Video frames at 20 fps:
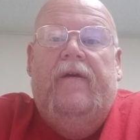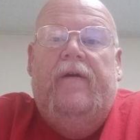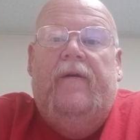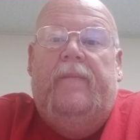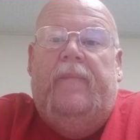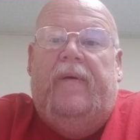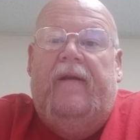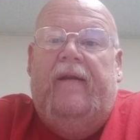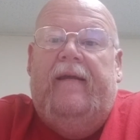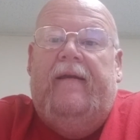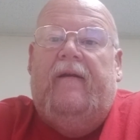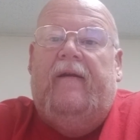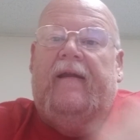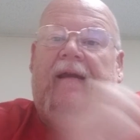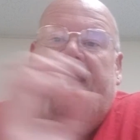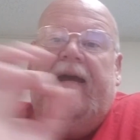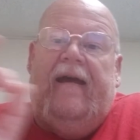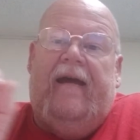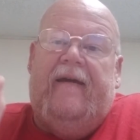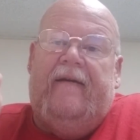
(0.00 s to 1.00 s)
But literally,
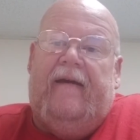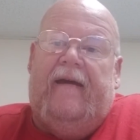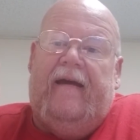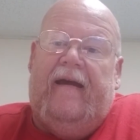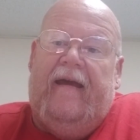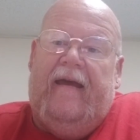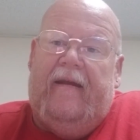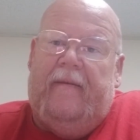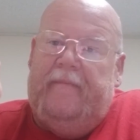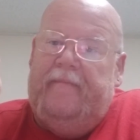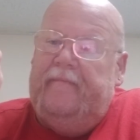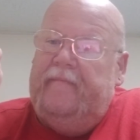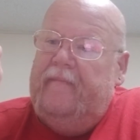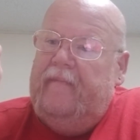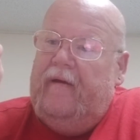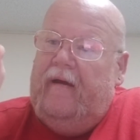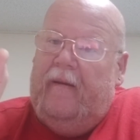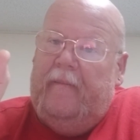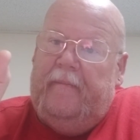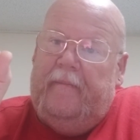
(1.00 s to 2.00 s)
I had
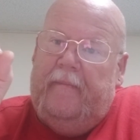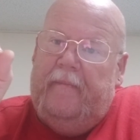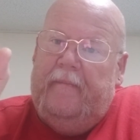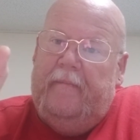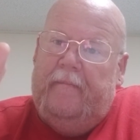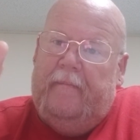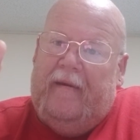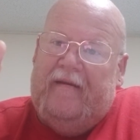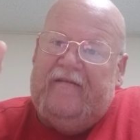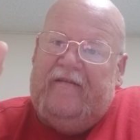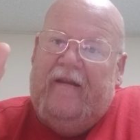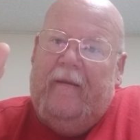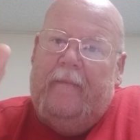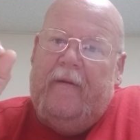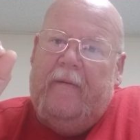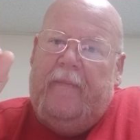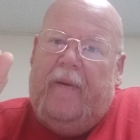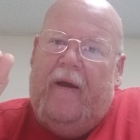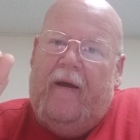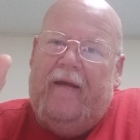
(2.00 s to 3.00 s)
my
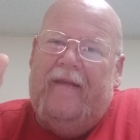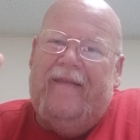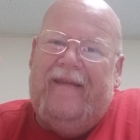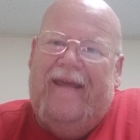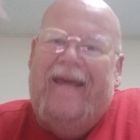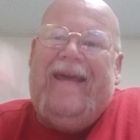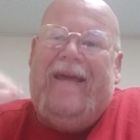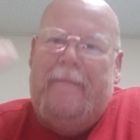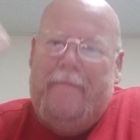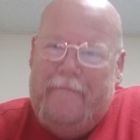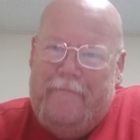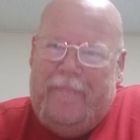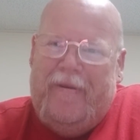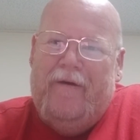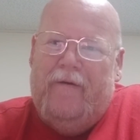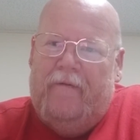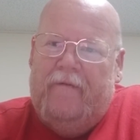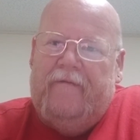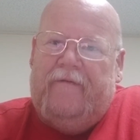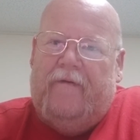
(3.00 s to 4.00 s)
stomach pocket that he
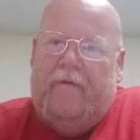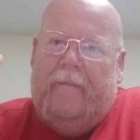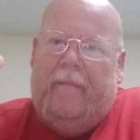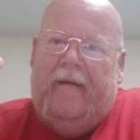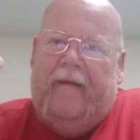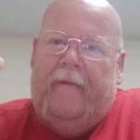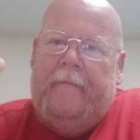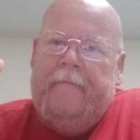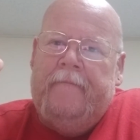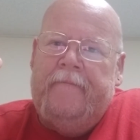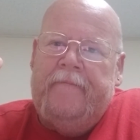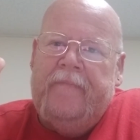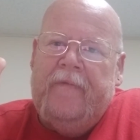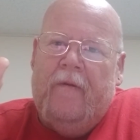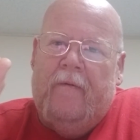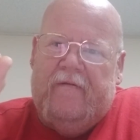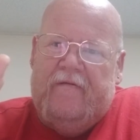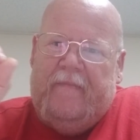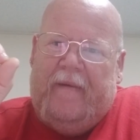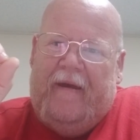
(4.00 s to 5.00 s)
built for me
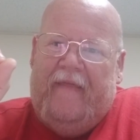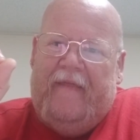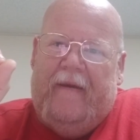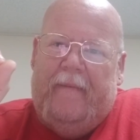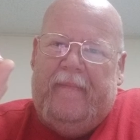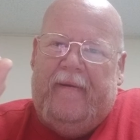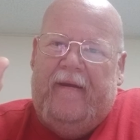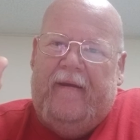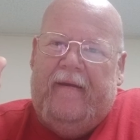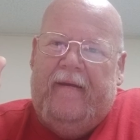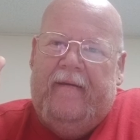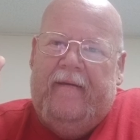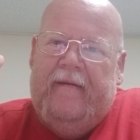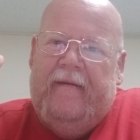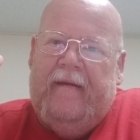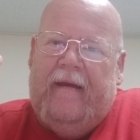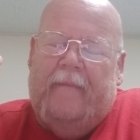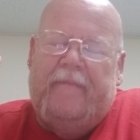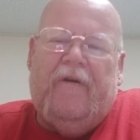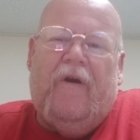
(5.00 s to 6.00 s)
was about that big.
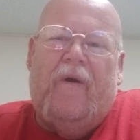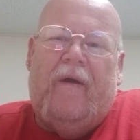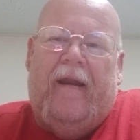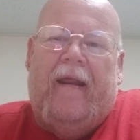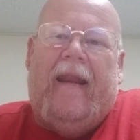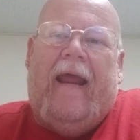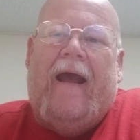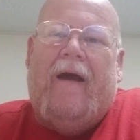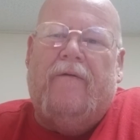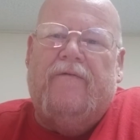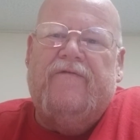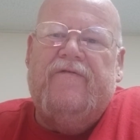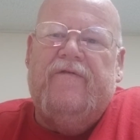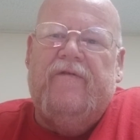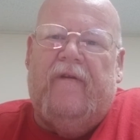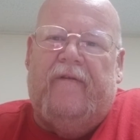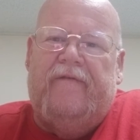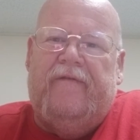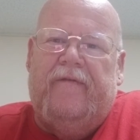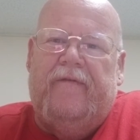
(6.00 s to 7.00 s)
I'm talking an ounce
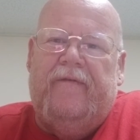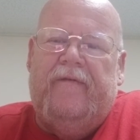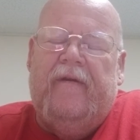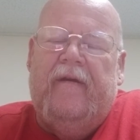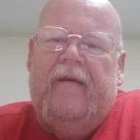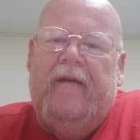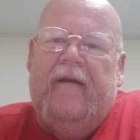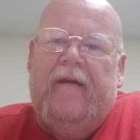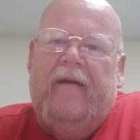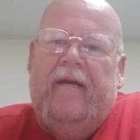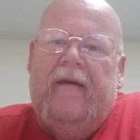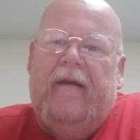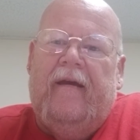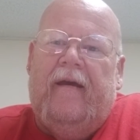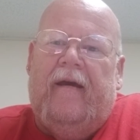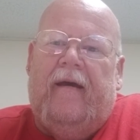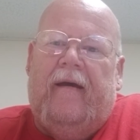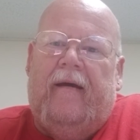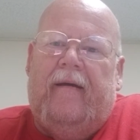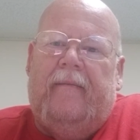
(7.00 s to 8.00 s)
of food.
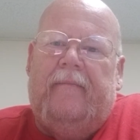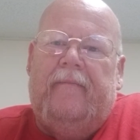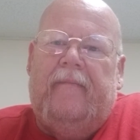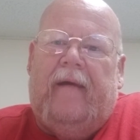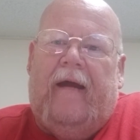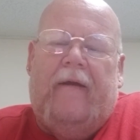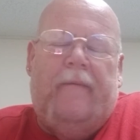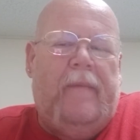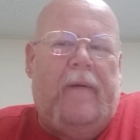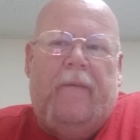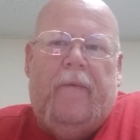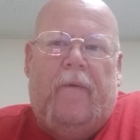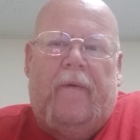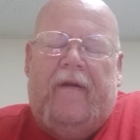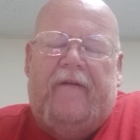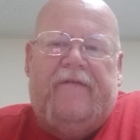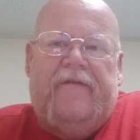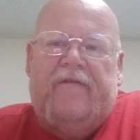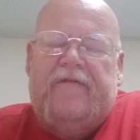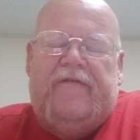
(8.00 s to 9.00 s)
I remember when
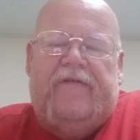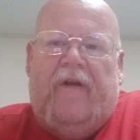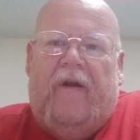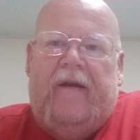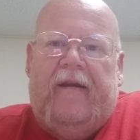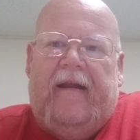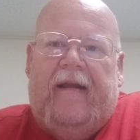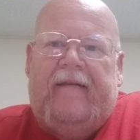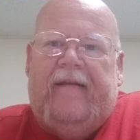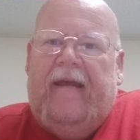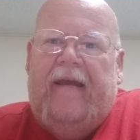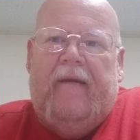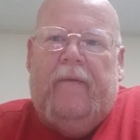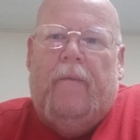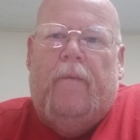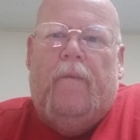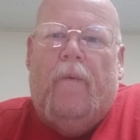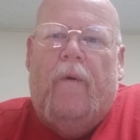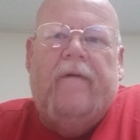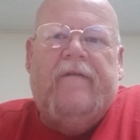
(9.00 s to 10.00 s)
I first started, I'd take
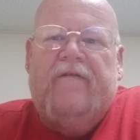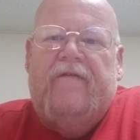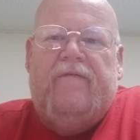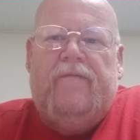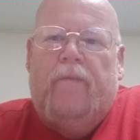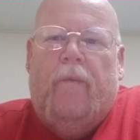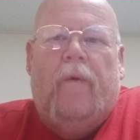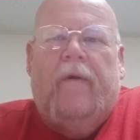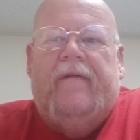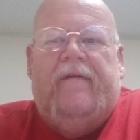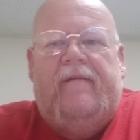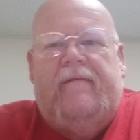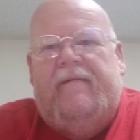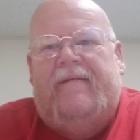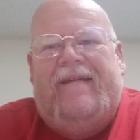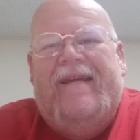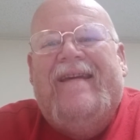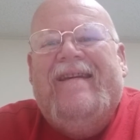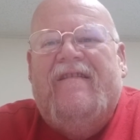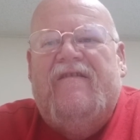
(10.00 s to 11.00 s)
one
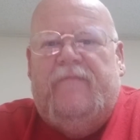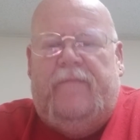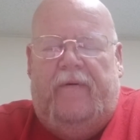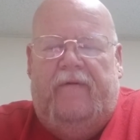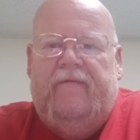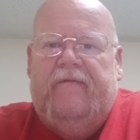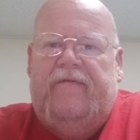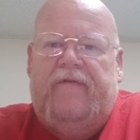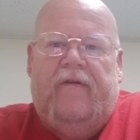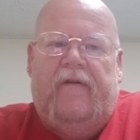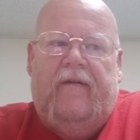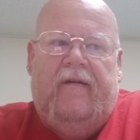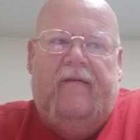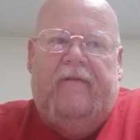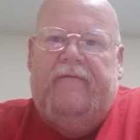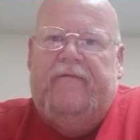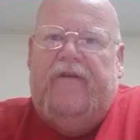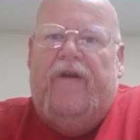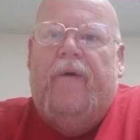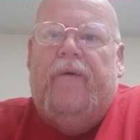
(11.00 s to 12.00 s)
teaspoonful
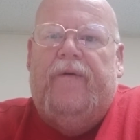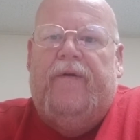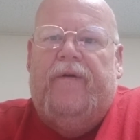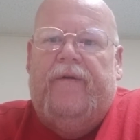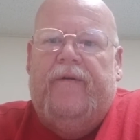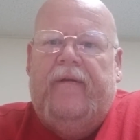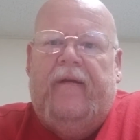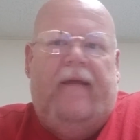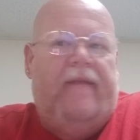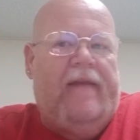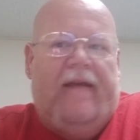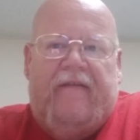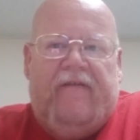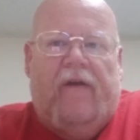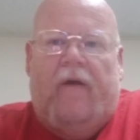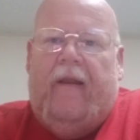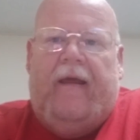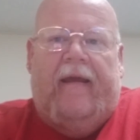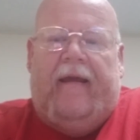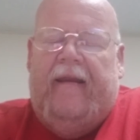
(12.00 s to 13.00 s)
of yogurt, and that's
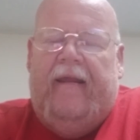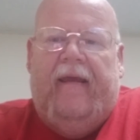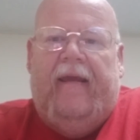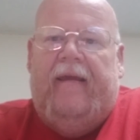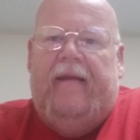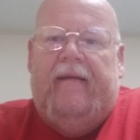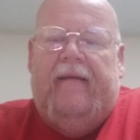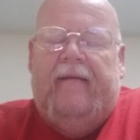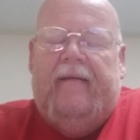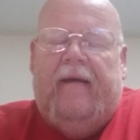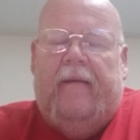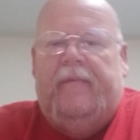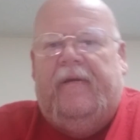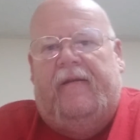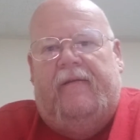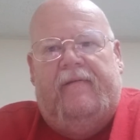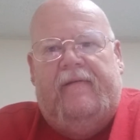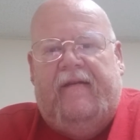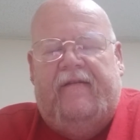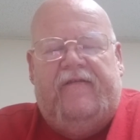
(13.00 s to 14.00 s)
all I could eat. I
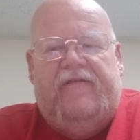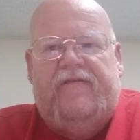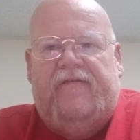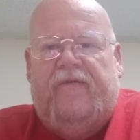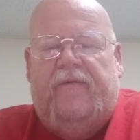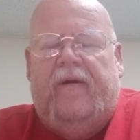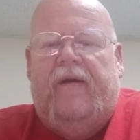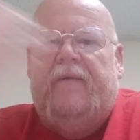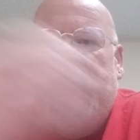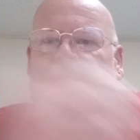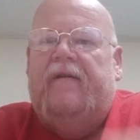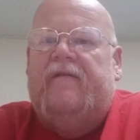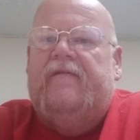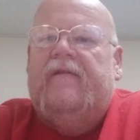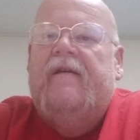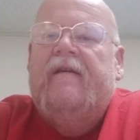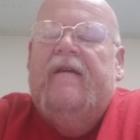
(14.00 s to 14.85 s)
mean, that's just the way it was.